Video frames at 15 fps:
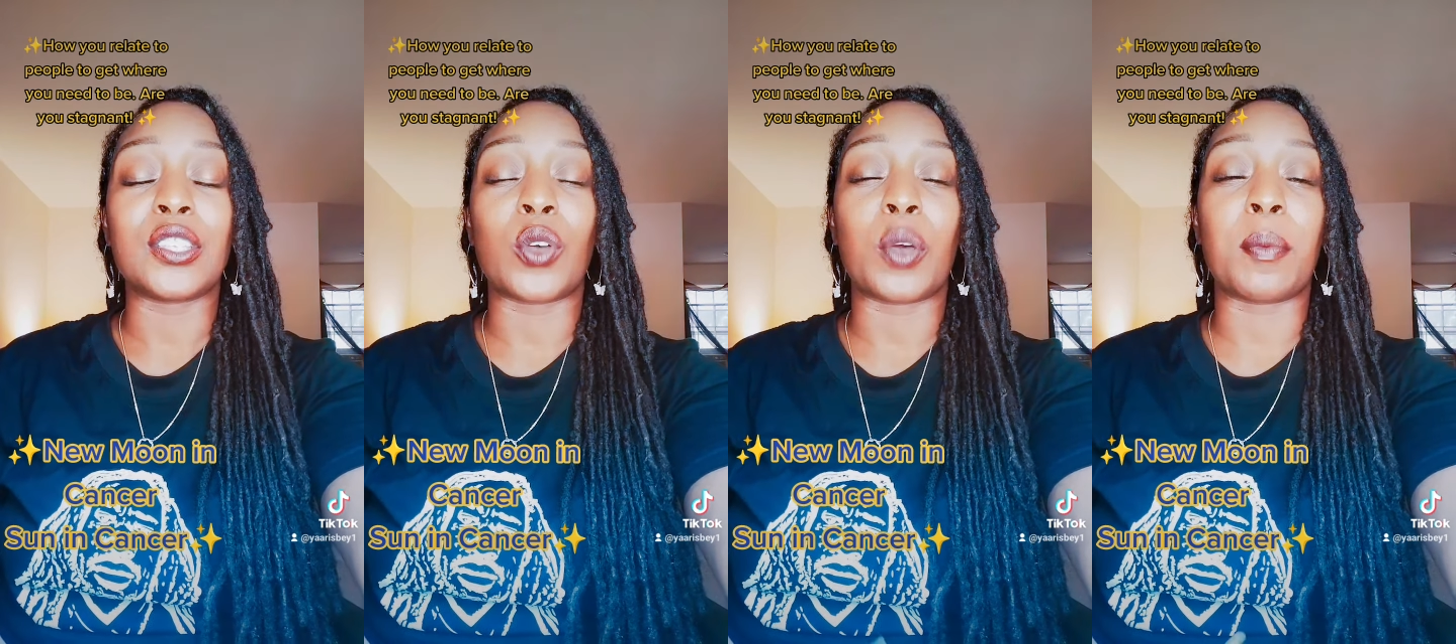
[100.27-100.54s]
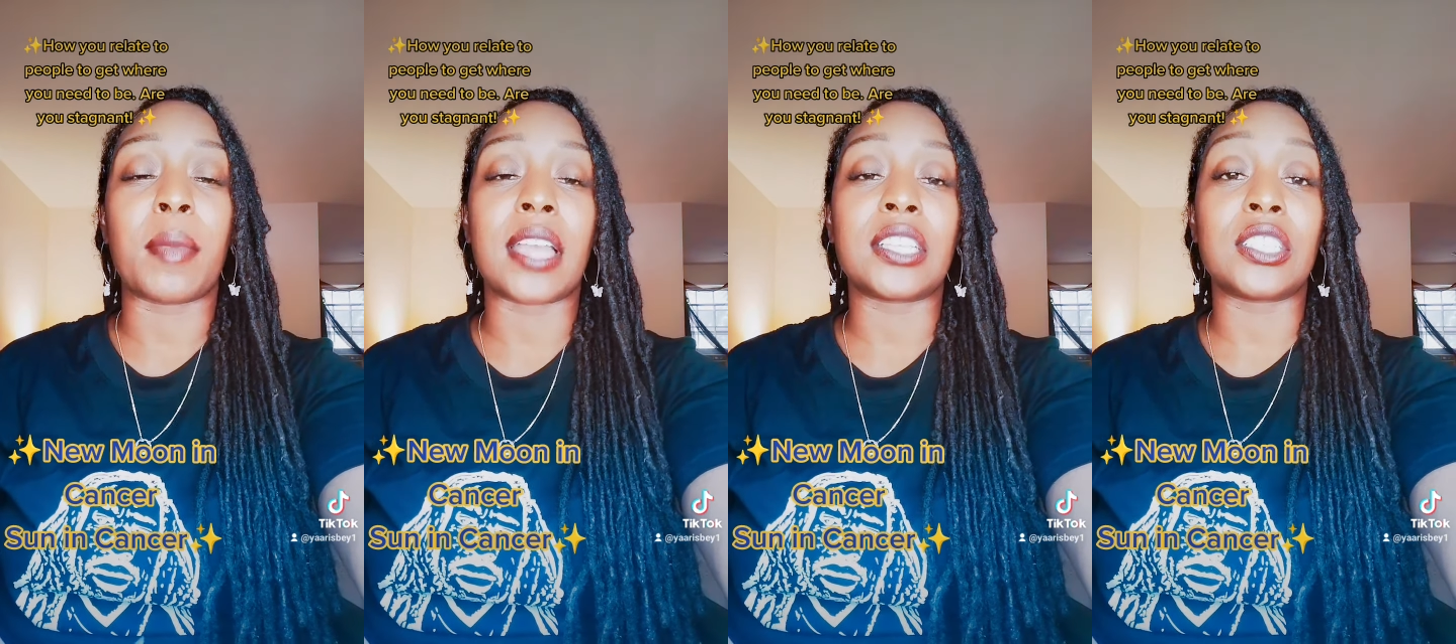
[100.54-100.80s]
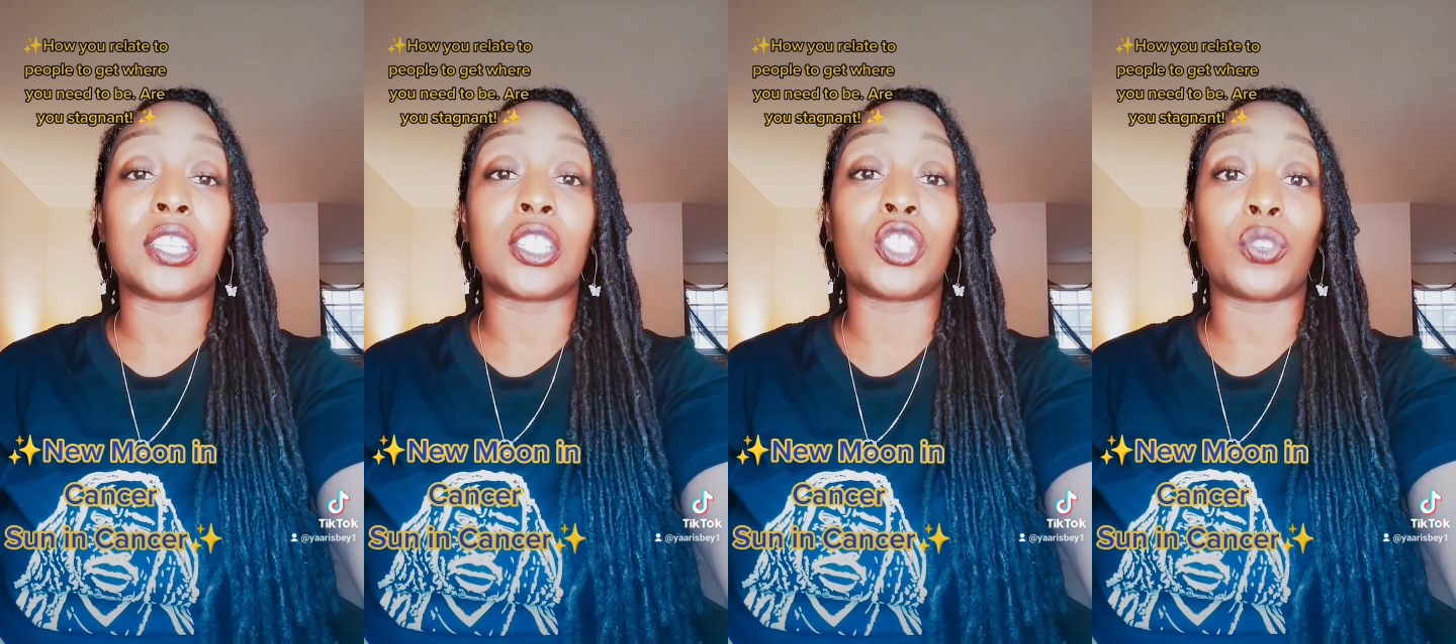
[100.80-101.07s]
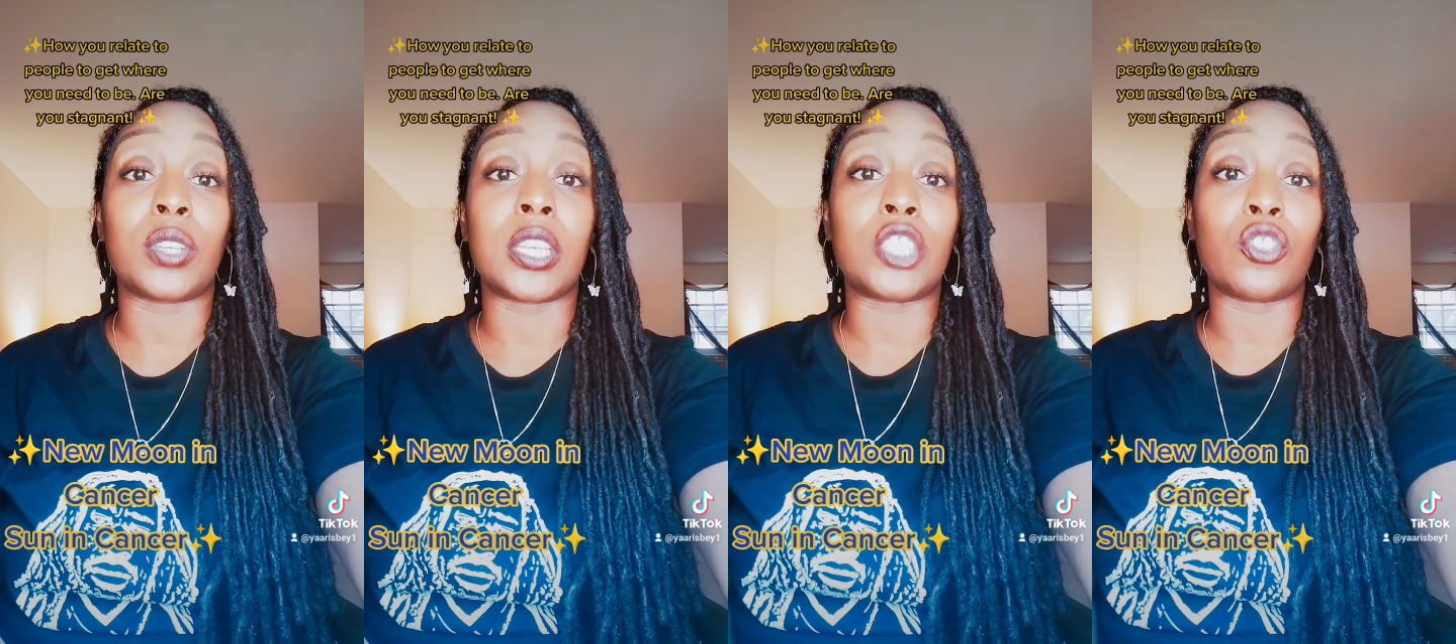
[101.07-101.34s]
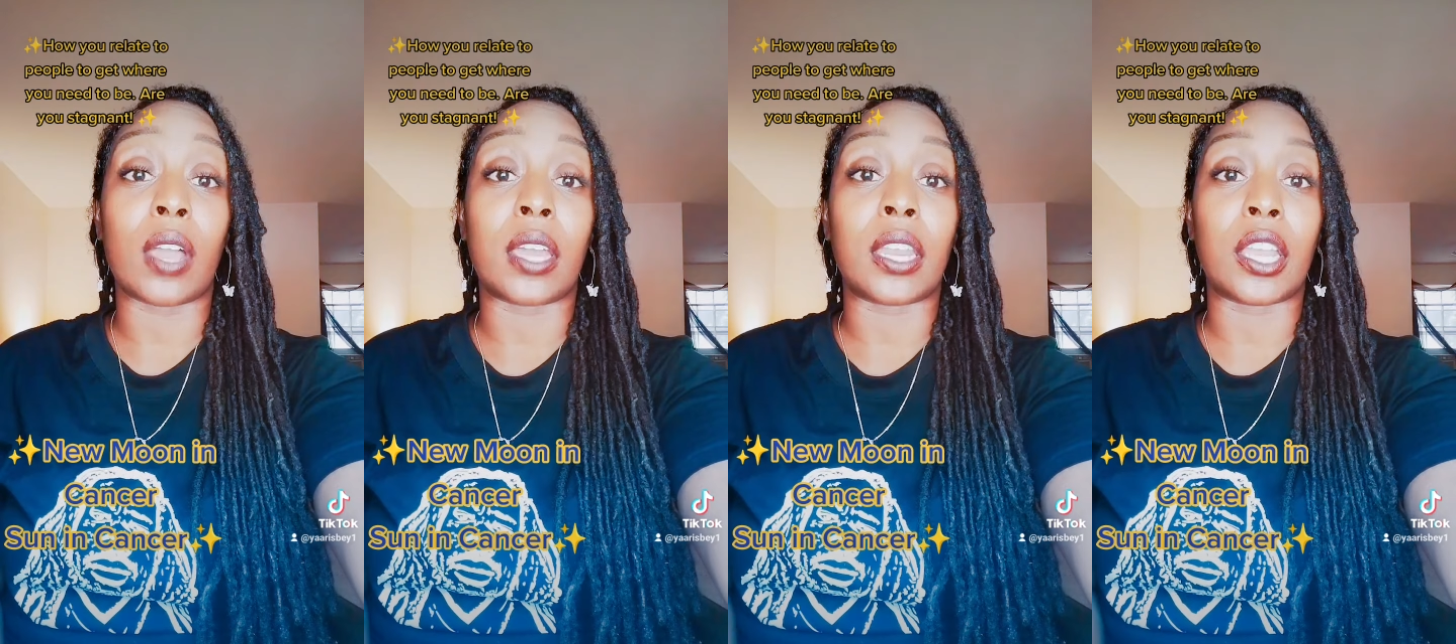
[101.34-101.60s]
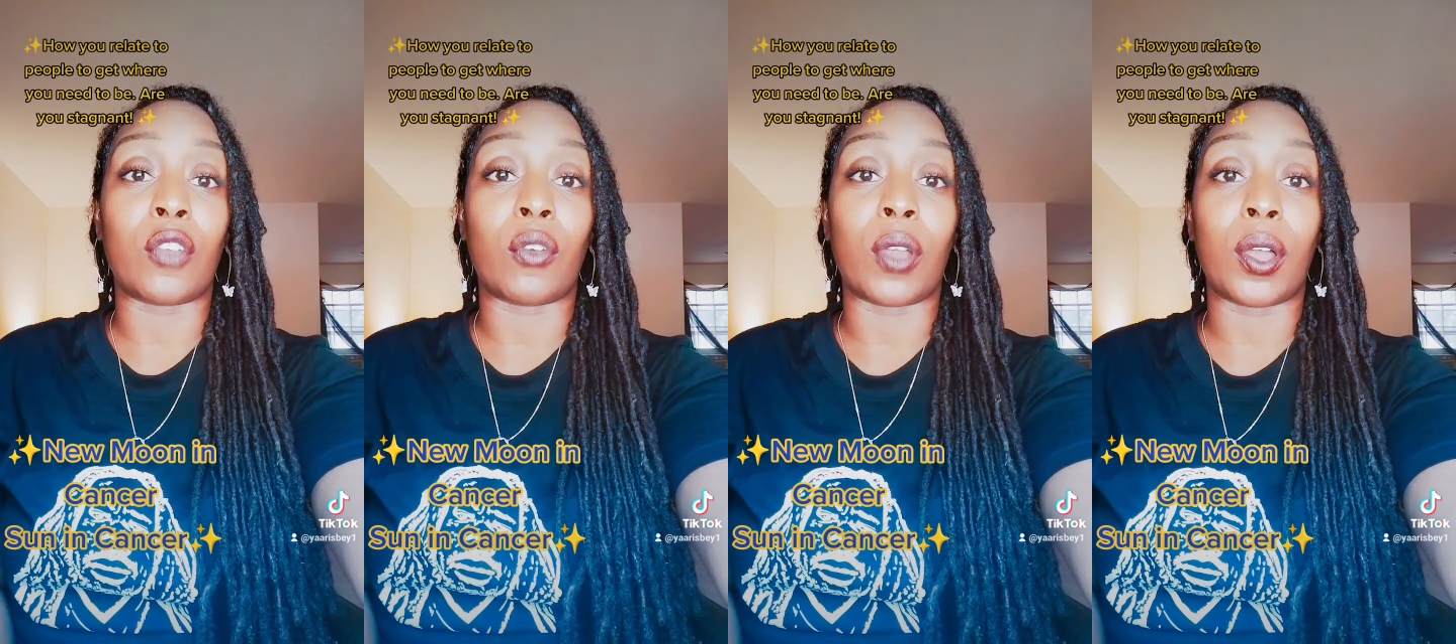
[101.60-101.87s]
So imagine a tree
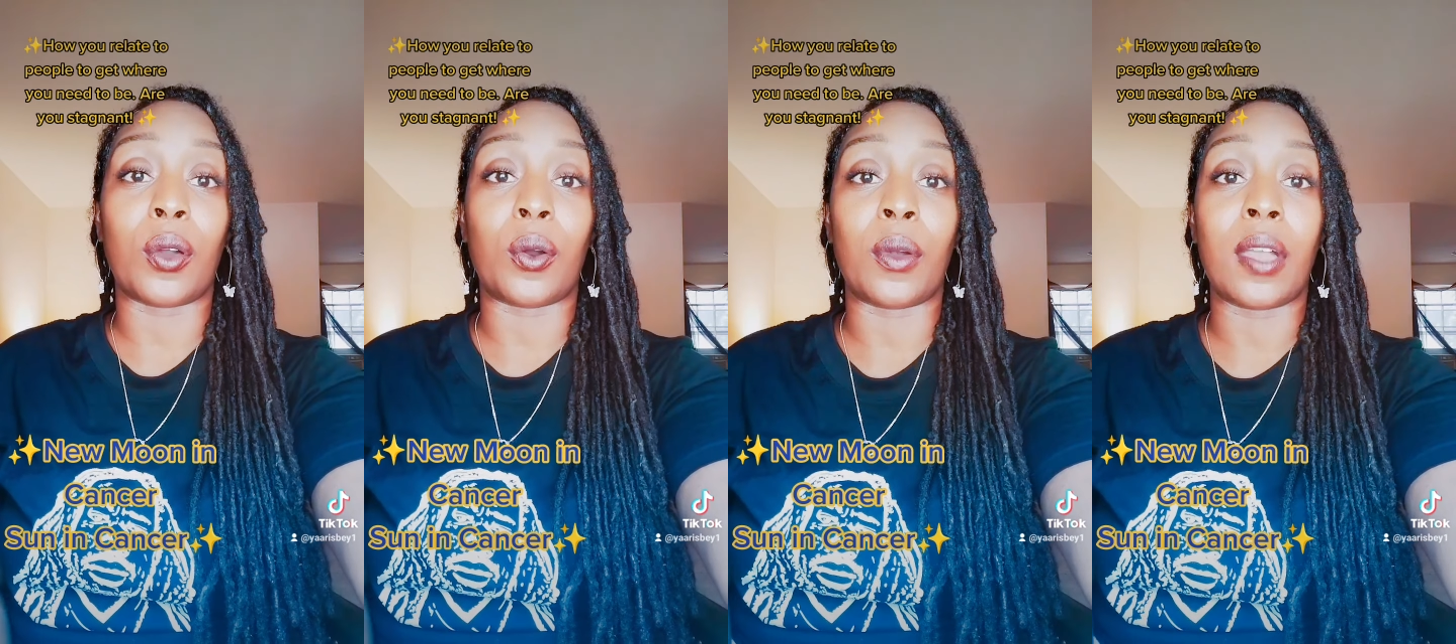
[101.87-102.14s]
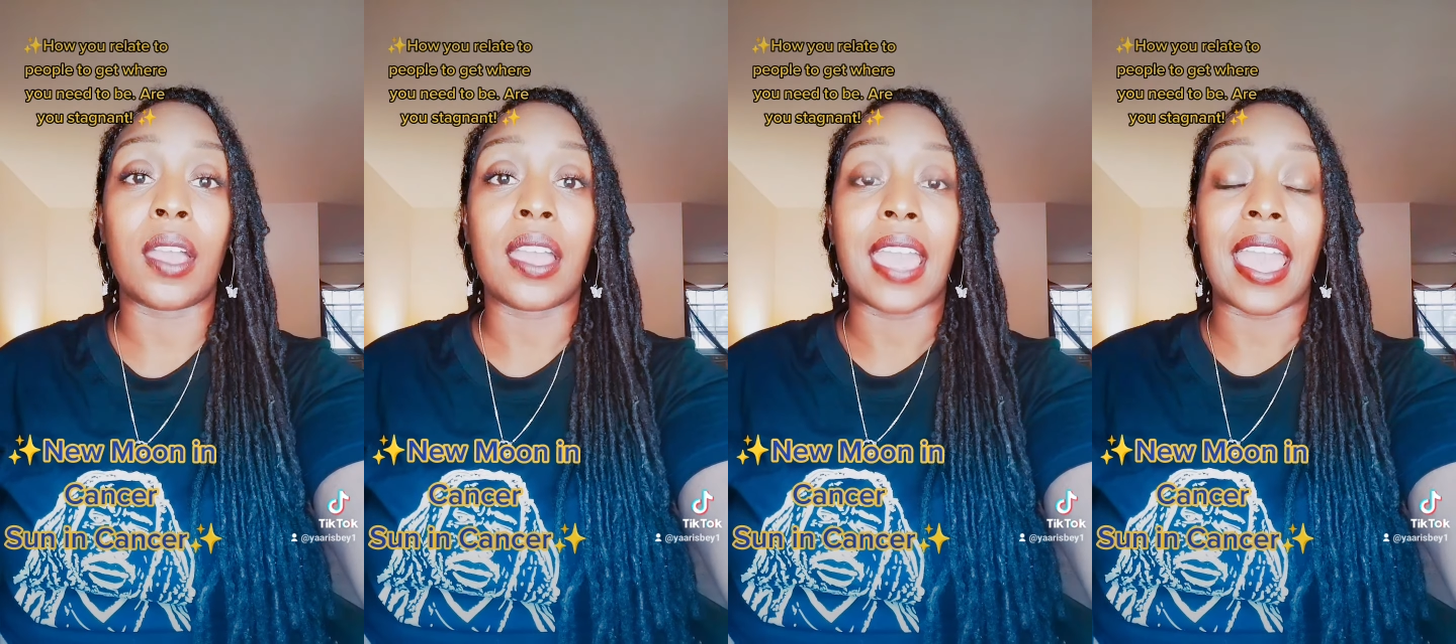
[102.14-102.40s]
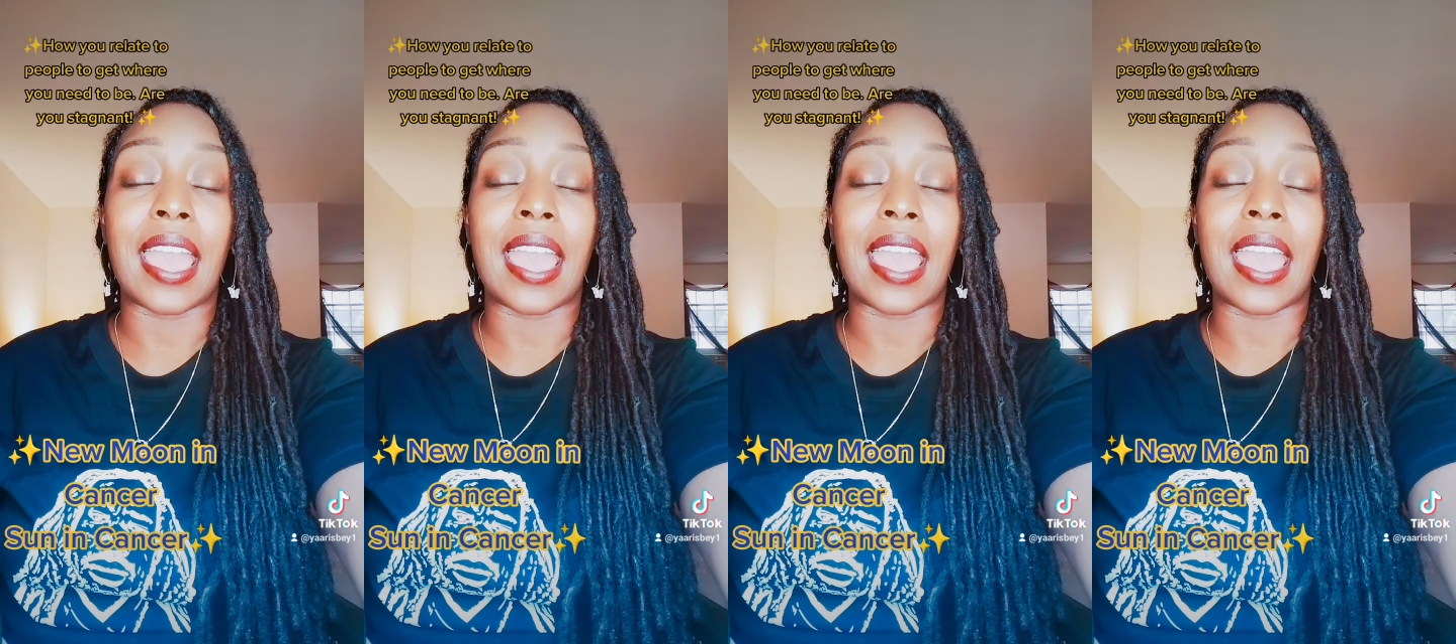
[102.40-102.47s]
trying to grow